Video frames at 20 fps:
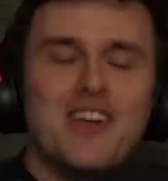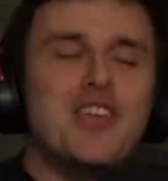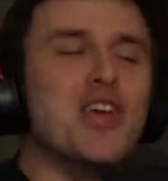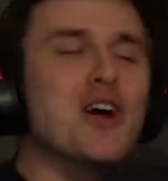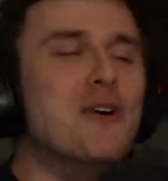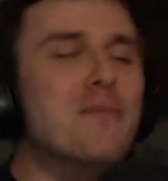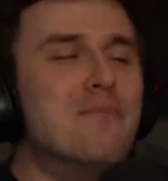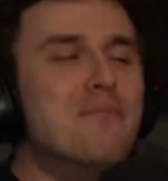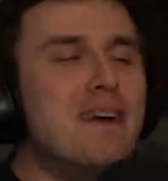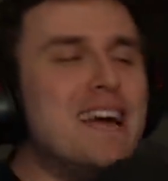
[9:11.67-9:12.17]

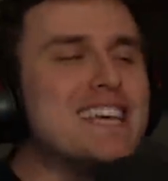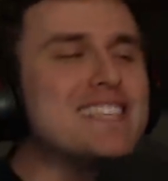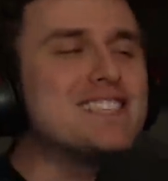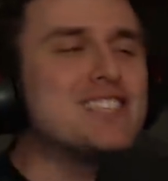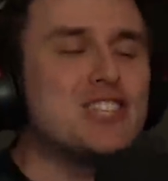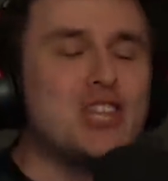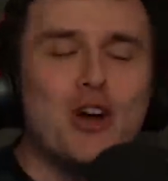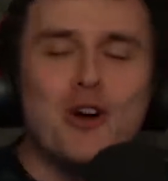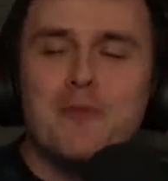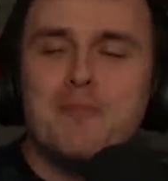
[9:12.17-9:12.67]
You
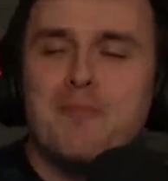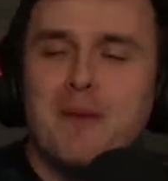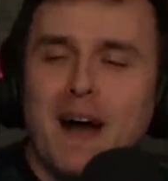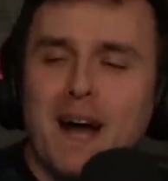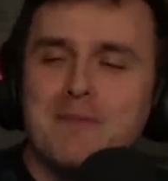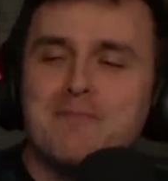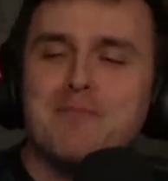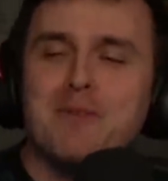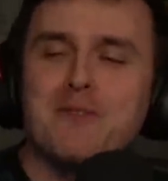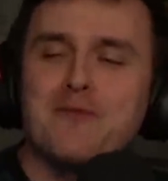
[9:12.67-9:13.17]
missed
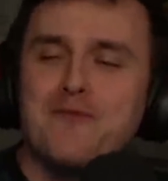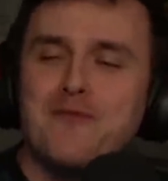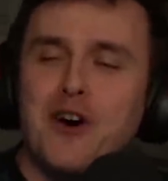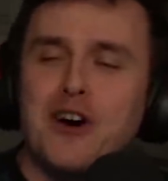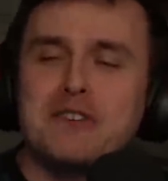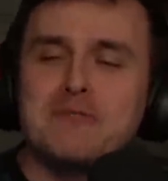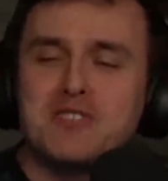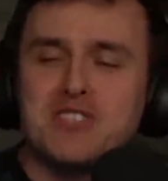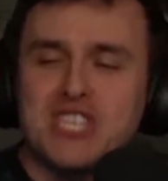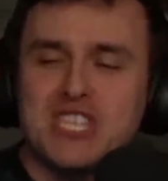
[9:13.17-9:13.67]
Tupac
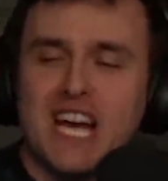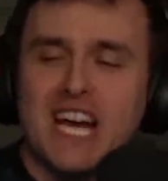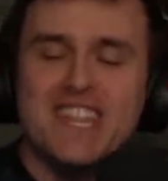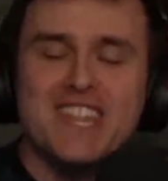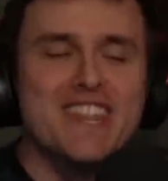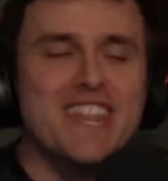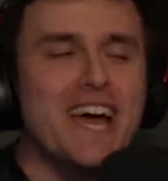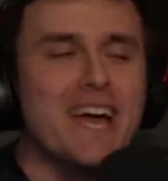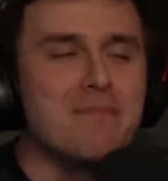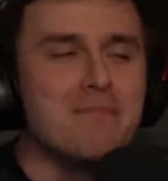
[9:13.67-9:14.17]
perform Stun
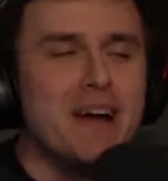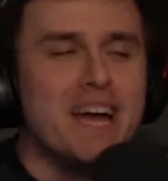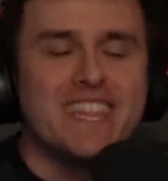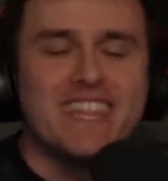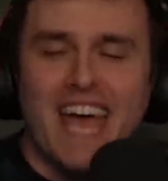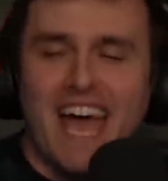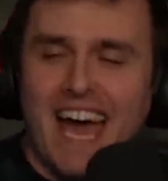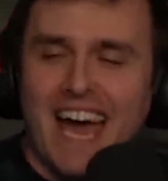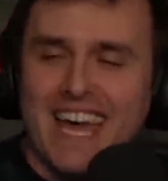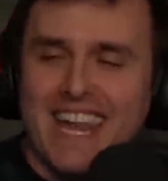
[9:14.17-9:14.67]
Like My
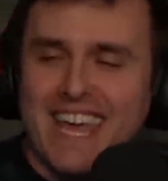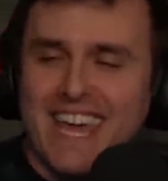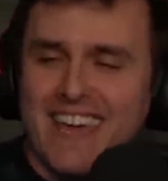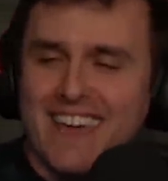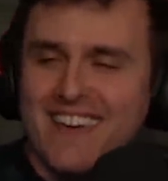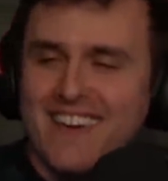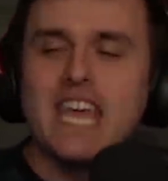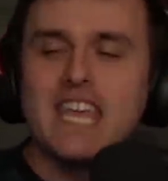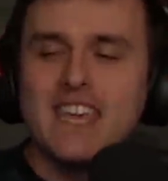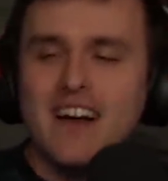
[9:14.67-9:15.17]
Daddy?
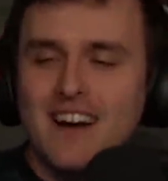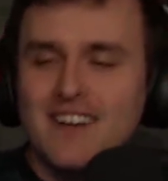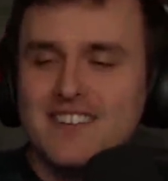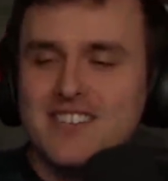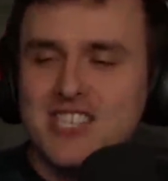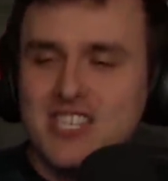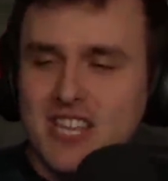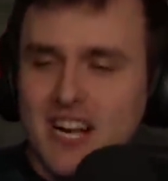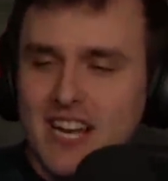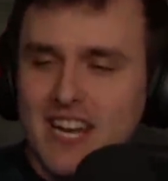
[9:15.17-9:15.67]
Young
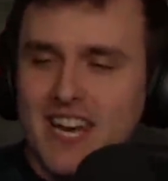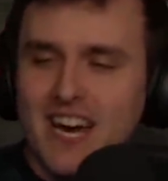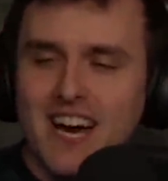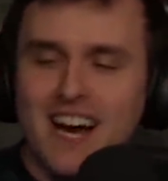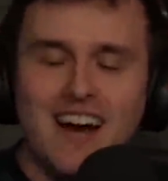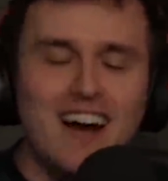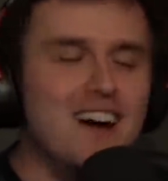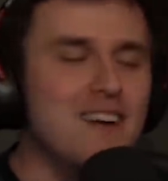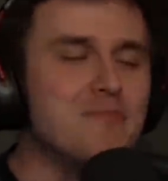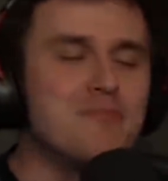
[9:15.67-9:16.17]

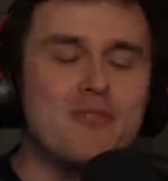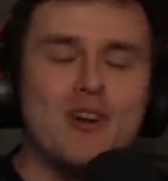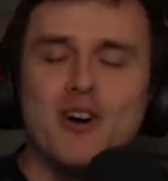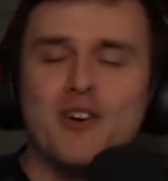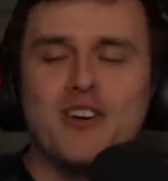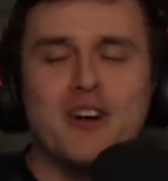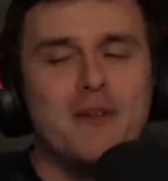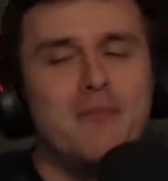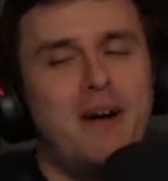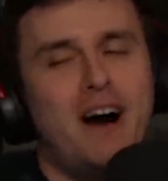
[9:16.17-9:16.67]
stunner, bro,
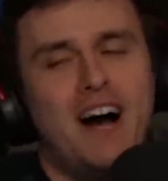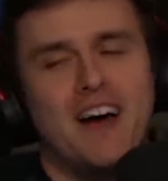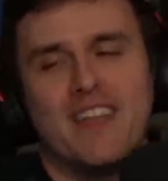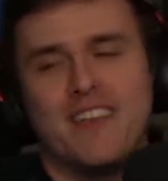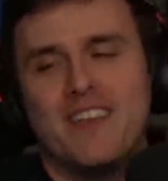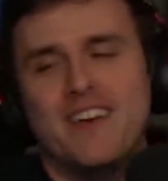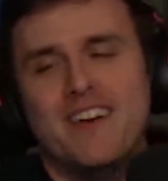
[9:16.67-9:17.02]
come on.